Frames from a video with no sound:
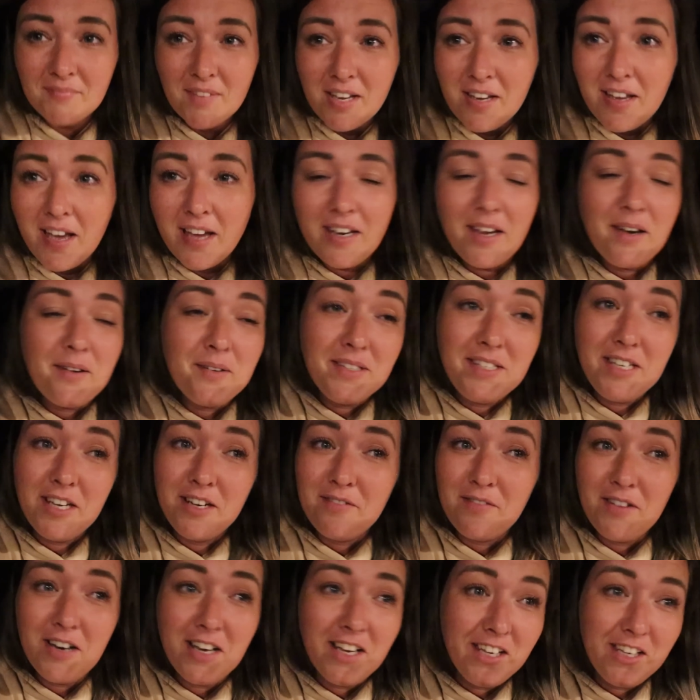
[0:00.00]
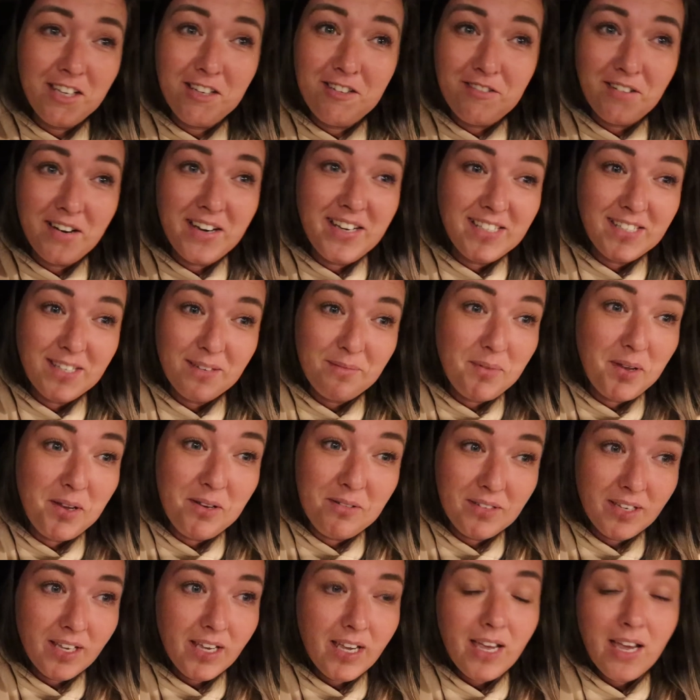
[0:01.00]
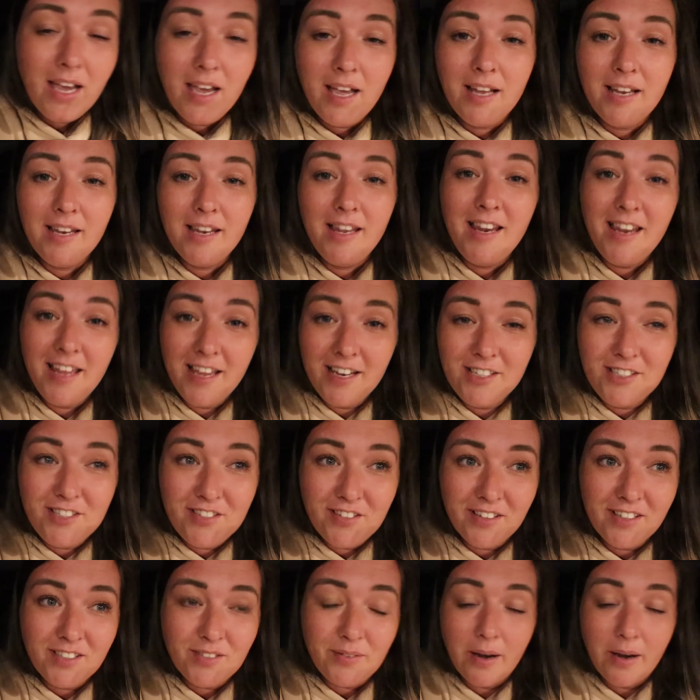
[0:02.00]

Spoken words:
I was in a really crazy mood. Literally